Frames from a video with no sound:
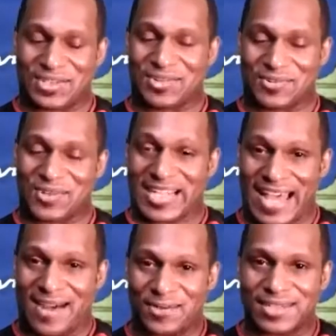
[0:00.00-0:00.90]
gonna run
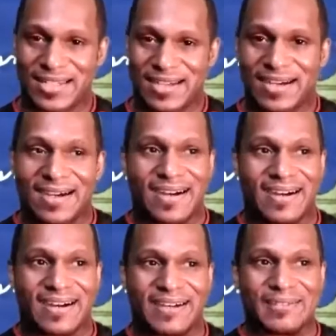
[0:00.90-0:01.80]
out?
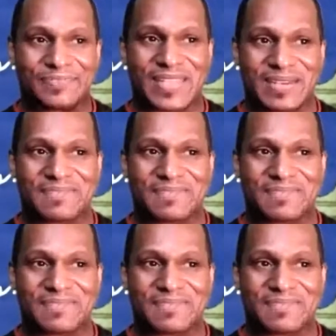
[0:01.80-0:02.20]
Um,